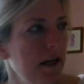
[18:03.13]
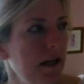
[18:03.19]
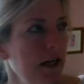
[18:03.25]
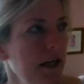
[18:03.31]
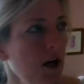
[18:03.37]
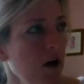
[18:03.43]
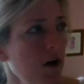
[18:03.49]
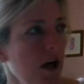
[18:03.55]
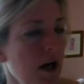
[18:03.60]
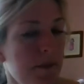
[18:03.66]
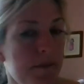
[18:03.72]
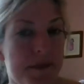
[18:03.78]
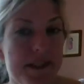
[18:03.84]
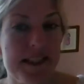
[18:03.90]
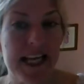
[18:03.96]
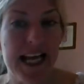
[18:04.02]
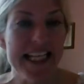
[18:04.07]
here
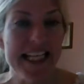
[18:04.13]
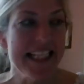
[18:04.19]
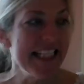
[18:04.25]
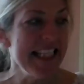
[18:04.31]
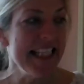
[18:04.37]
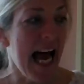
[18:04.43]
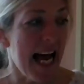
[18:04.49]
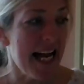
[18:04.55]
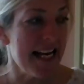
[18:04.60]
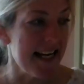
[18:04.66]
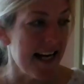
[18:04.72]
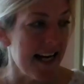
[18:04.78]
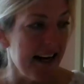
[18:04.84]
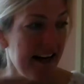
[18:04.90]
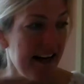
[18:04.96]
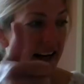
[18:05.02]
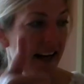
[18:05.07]
comes
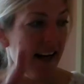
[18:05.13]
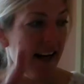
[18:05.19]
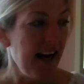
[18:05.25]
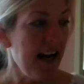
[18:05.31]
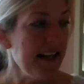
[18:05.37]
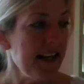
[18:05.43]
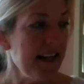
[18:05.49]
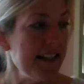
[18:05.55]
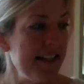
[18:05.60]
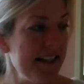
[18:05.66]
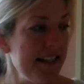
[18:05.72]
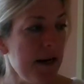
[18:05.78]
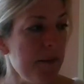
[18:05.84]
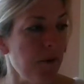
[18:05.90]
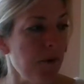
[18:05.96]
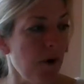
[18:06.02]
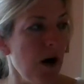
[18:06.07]
Zed, a
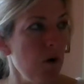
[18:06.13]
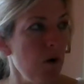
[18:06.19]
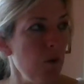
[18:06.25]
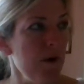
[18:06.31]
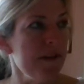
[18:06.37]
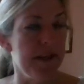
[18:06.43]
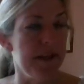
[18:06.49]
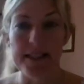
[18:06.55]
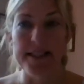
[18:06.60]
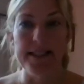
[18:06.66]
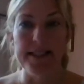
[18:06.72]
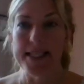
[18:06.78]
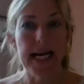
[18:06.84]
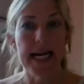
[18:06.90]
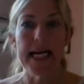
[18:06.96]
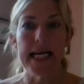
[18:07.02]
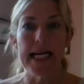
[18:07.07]
zebra with
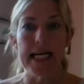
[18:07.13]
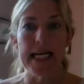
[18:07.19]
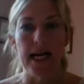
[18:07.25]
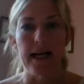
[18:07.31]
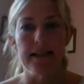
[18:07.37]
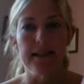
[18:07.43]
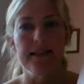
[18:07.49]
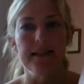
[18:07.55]
zing.